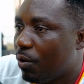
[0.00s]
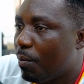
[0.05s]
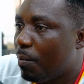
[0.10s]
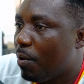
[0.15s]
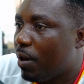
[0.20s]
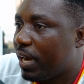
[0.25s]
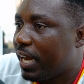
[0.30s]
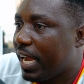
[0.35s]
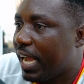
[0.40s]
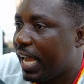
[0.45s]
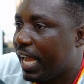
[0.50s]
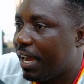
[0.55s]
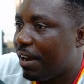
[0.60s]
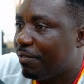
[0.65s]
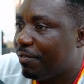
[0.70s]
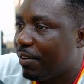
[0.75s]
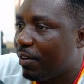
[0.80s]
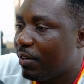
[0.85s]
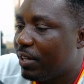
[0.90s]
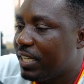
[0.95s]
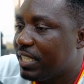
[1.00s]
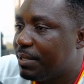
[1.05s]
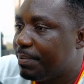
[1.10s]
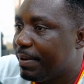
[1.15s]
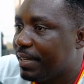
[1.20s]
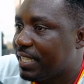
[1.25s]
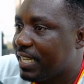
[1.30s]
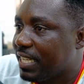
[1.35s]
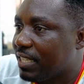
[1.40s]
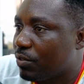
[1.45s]
oboka for
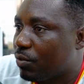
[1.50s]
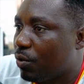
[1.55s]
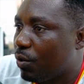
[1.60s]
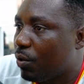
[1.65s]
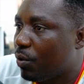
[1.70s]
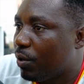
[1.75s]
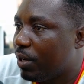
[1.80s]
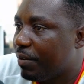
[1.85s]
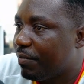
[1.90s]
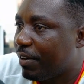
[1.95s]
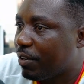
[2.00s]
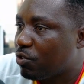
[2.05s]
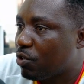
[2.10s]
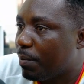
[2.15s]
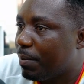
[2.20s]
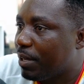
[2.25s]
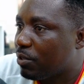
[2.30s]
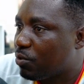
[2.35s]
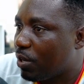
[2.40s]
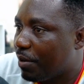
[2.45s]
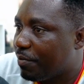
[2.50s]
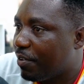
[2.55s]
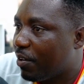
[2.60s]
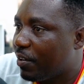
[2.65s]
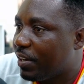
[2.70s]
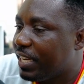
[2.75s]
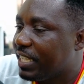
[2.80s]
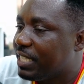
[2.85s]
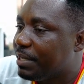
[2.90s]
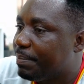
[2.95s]
80% ko en fa so ban so
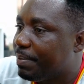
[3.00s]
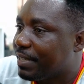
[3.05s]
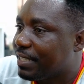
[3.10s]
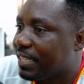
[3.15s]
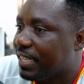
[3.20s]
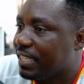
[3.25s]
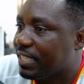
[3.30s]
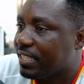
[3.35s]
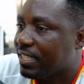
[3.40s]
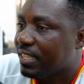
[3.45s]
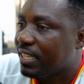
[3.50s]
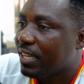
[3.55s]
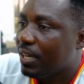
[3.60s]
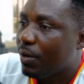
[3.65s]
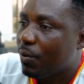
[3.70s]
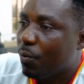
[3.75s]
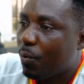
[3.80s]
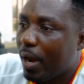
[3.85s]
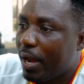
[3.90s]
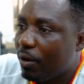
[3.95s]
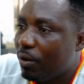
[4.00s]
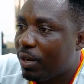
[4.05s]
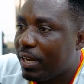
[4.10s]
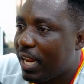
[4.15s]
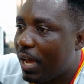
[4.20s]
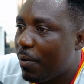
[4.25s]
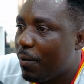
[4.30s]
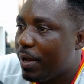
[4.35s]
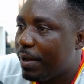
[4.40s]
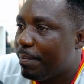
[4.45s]
for 80%. Why not
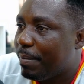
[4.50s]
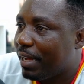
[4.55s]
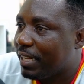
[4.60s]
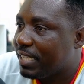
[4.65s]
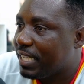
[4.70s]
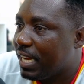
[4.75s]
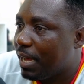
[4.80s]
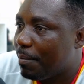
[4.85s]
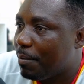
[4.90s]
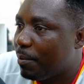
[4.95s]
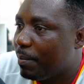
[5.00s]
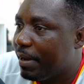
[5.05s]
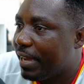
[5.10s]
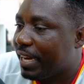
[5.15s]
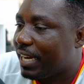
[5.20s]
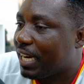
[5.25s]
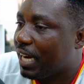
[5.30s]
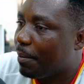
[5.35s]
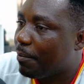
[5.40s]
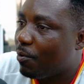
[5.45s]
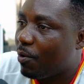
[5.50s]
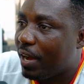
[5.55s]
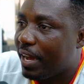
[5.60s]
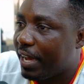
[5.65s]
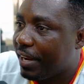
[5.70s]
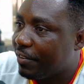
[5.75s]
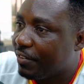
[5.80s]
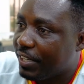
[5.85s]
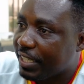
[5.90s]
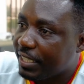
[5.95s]
that way? But na mo be club
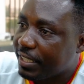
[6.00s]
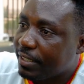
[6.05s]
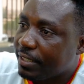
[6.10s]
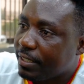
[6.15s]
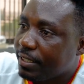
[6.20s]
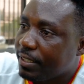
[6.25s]
100